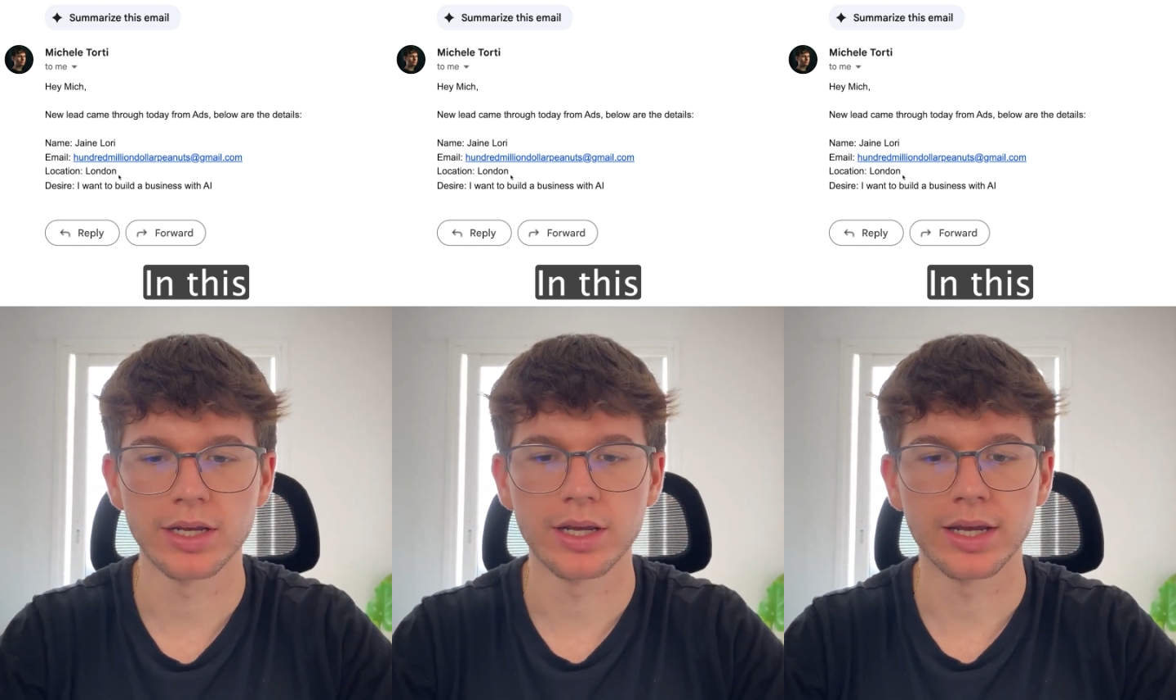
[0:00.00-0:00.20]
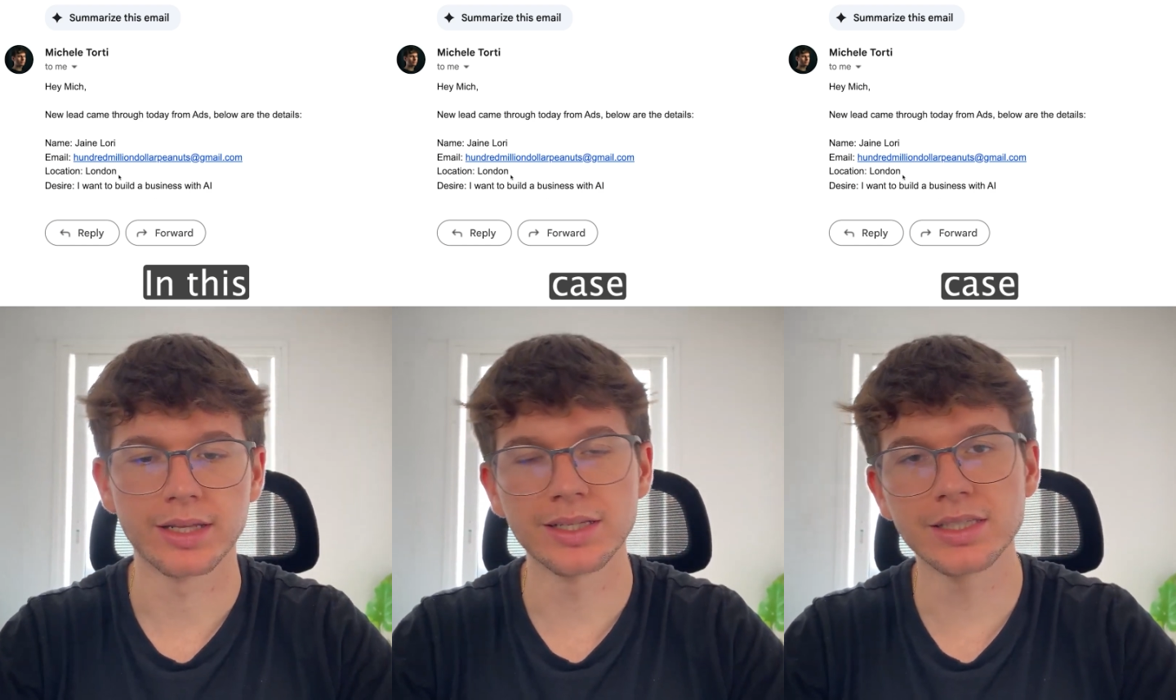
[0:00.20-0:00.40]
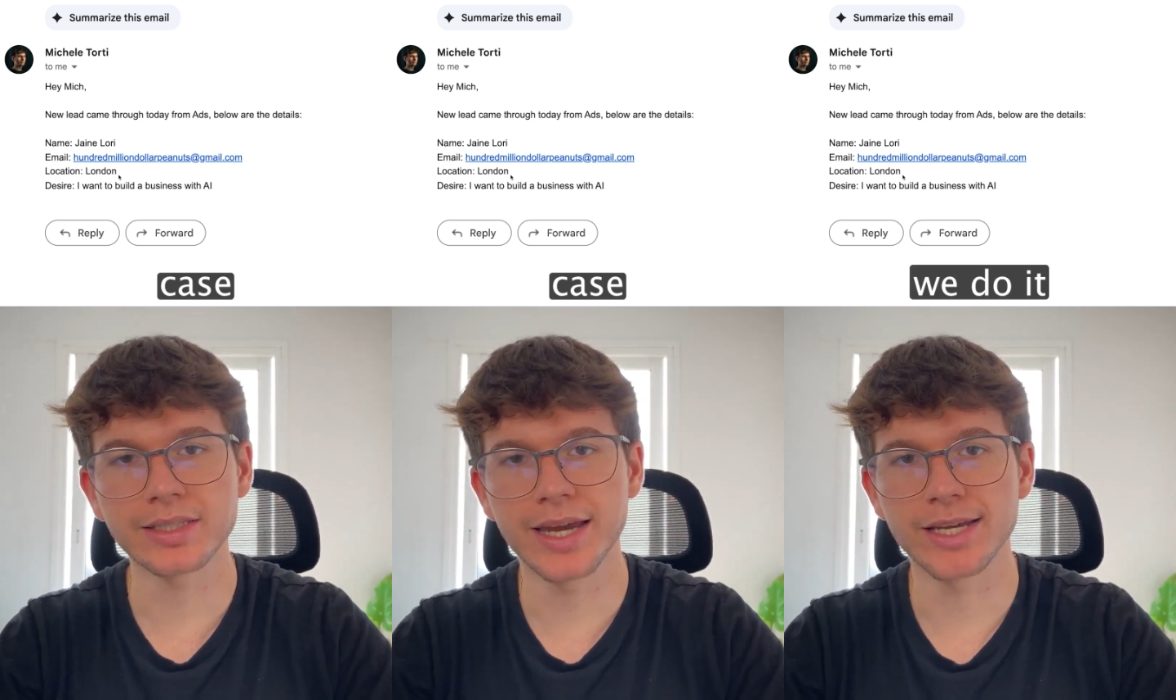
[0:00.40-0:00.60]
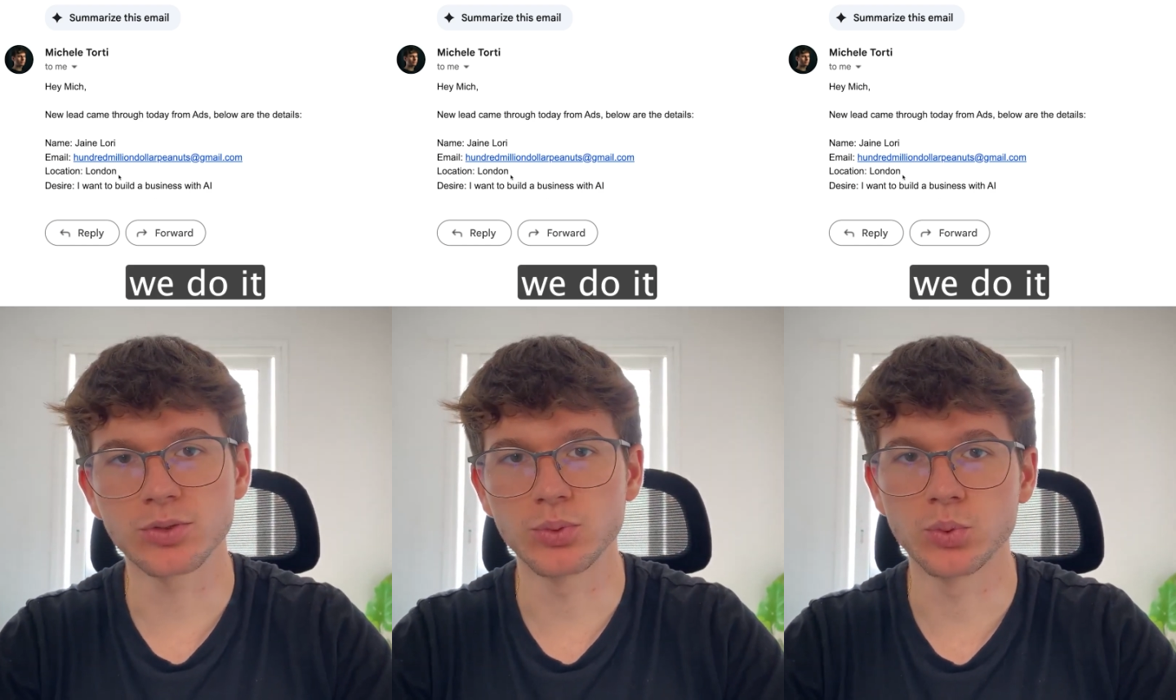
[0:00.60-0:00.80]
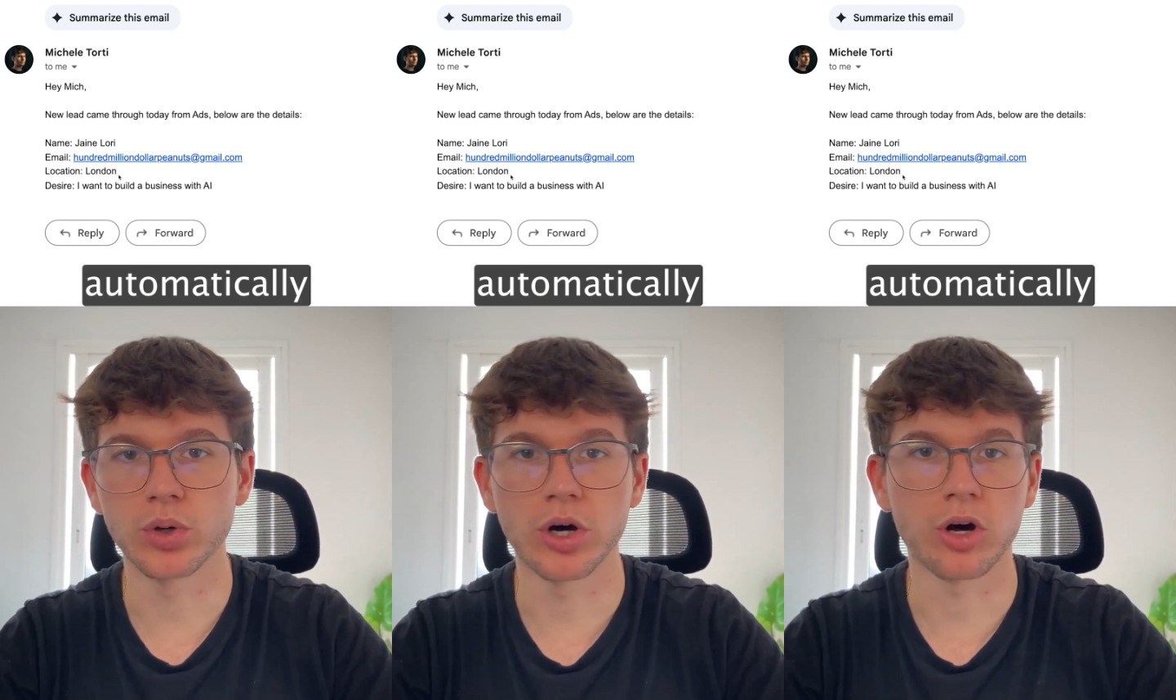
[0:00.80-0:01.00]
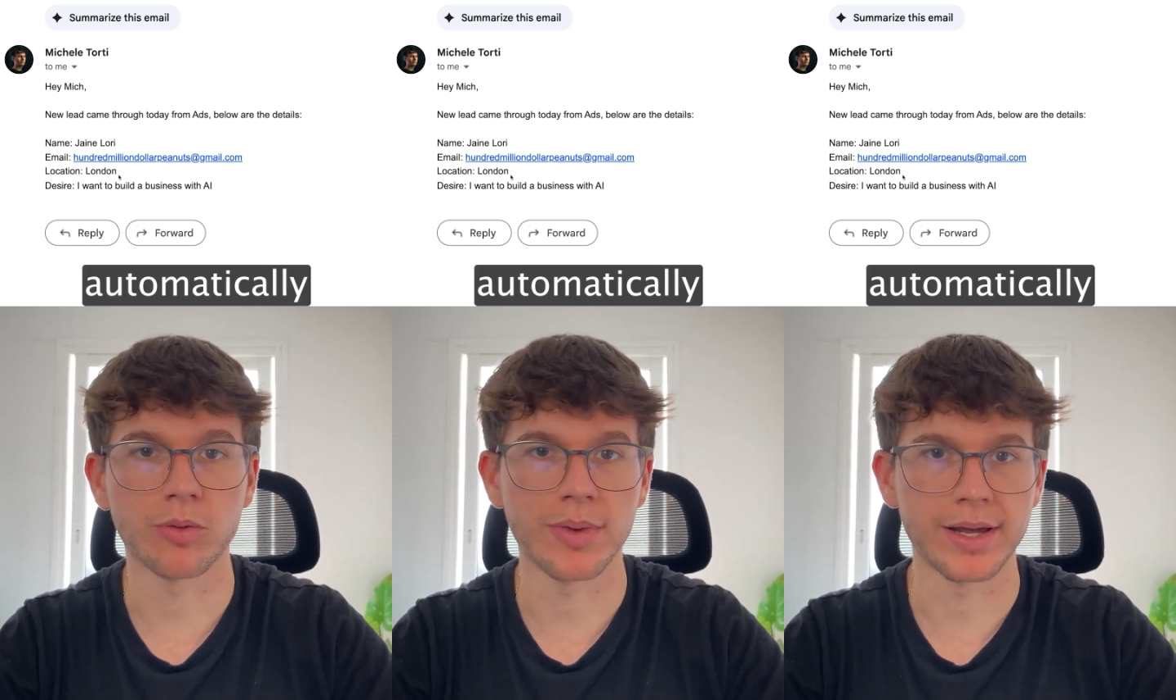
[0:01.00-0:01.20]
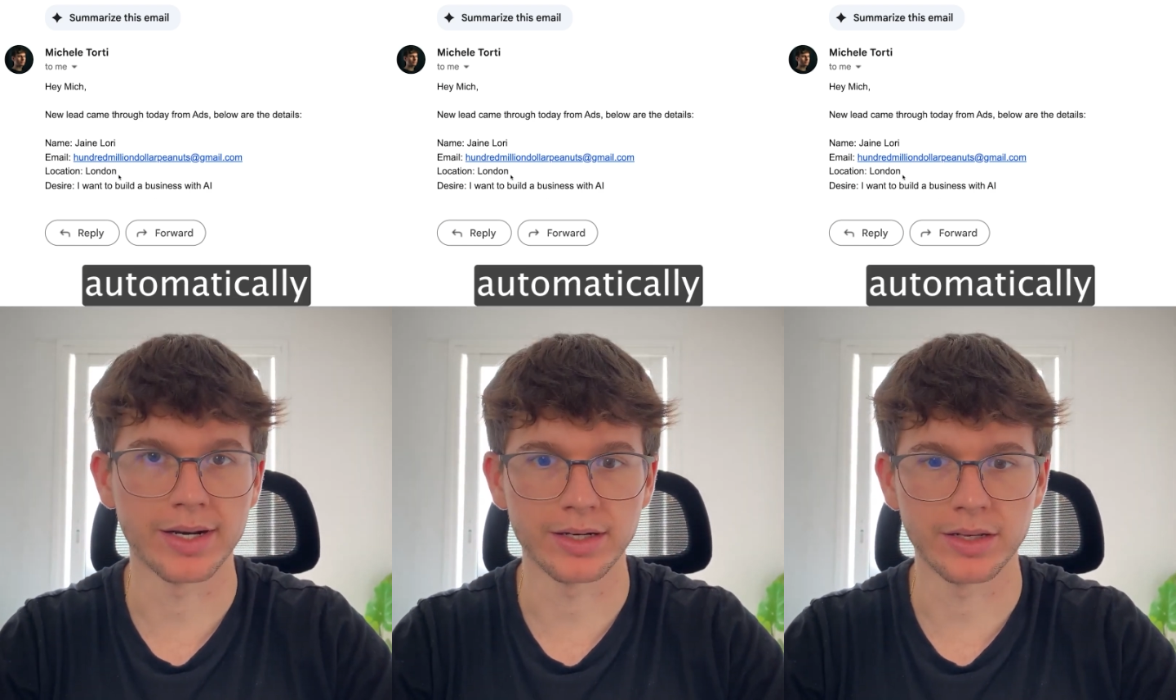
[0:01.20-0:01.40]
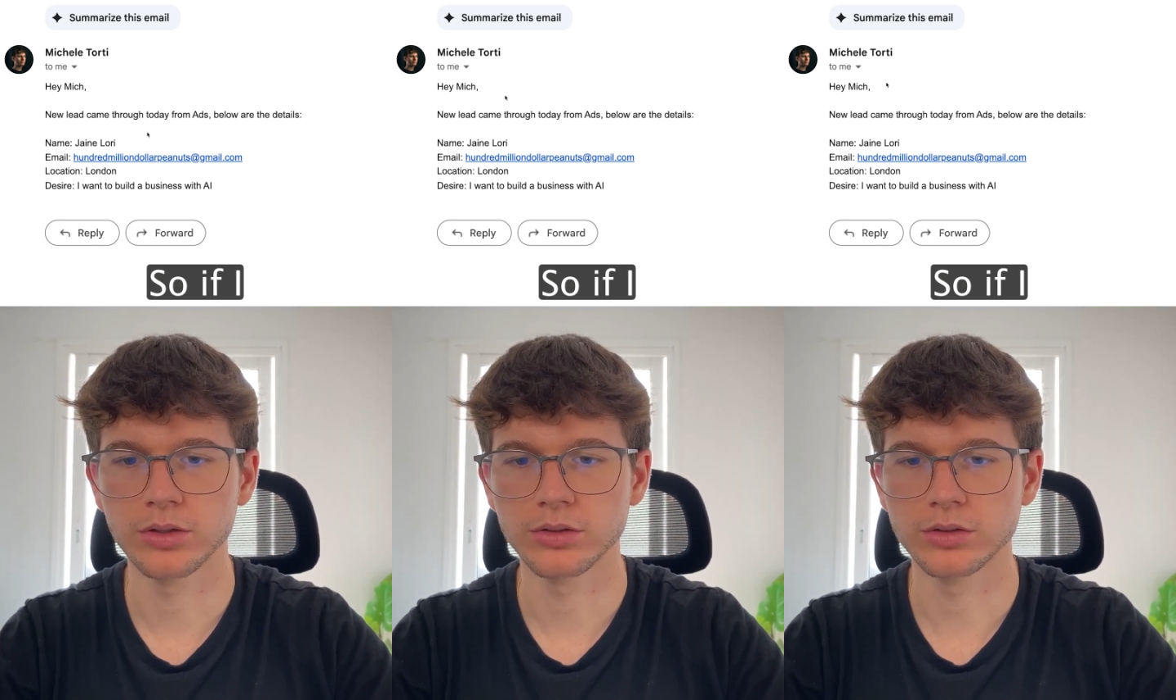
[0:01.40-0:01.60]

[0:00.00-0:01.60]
In this case, we do it automatically.